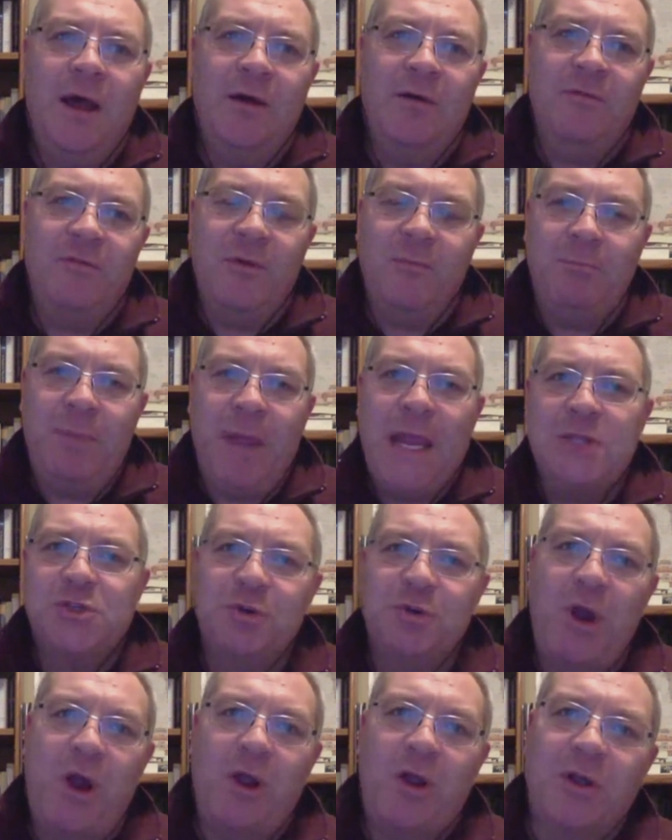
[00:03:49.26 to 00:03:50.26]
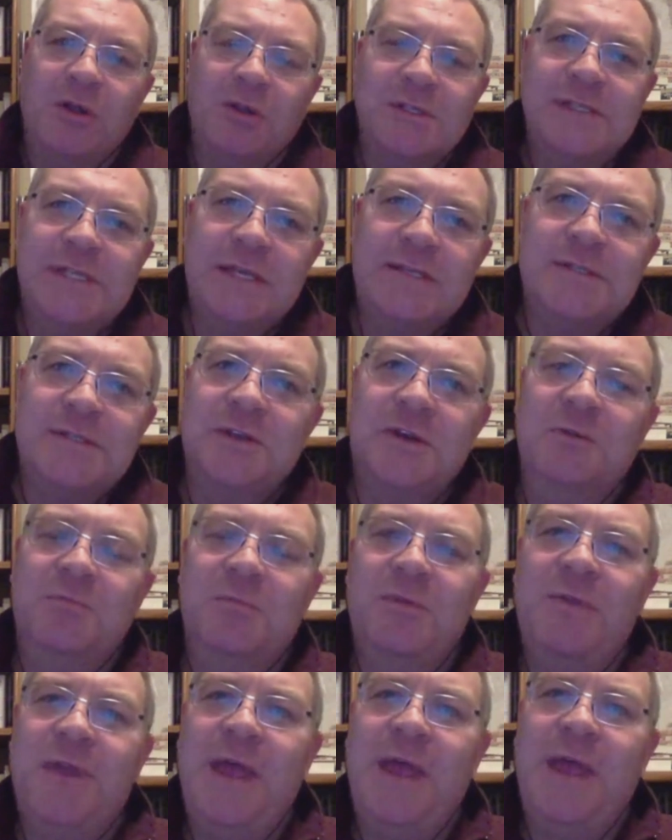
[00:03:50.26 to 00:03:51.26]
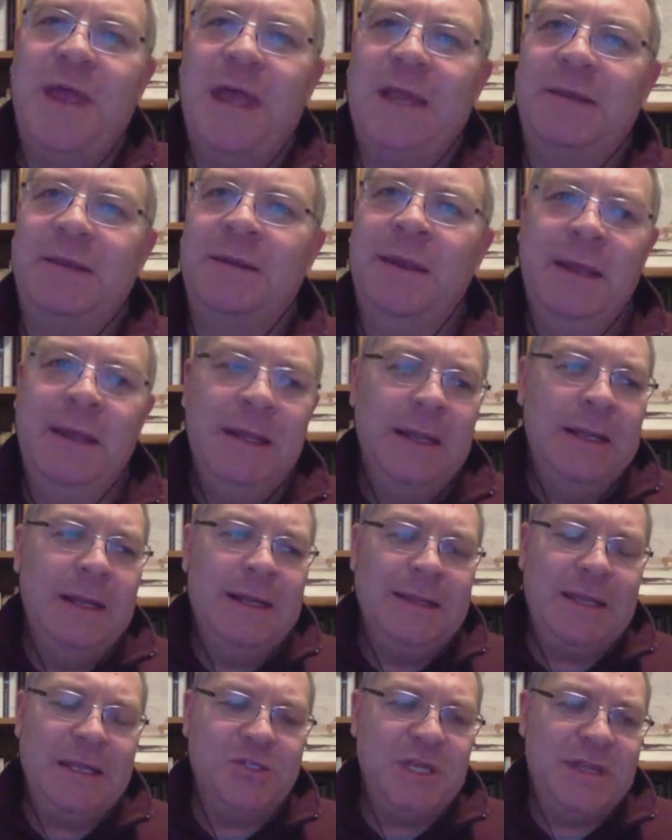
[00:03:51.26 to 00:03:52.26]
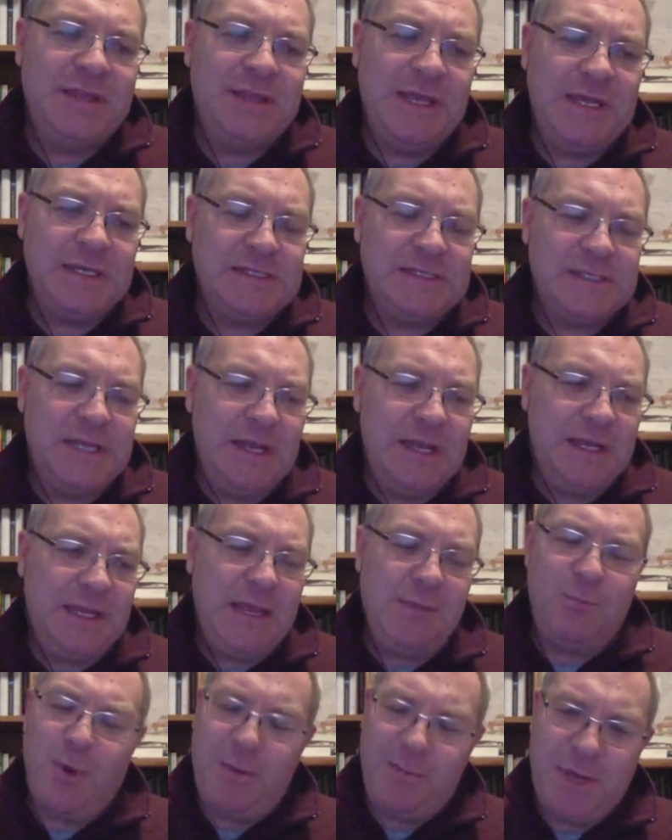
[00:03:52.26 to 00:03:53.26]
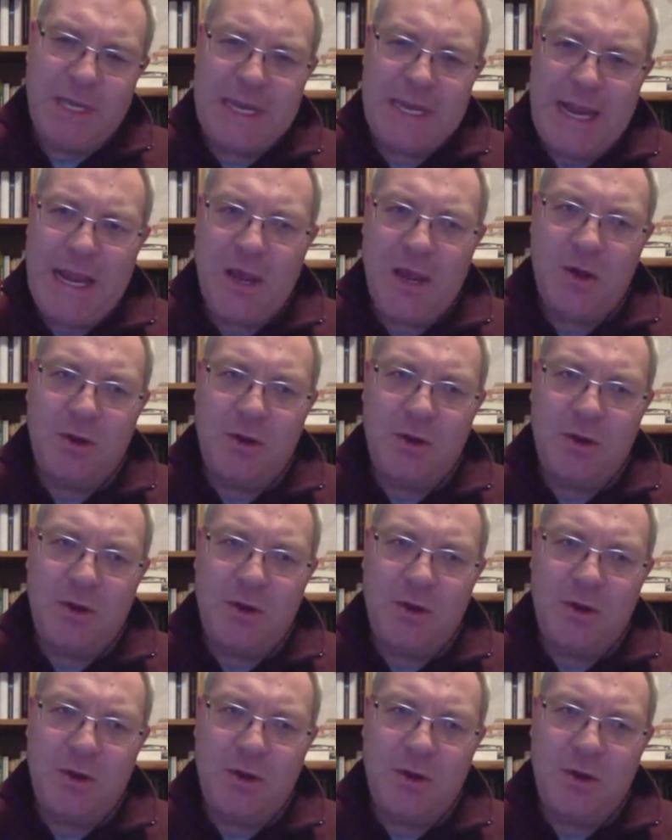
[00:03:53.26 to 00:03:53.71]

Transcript: of the patriarchal system that she thinks keep women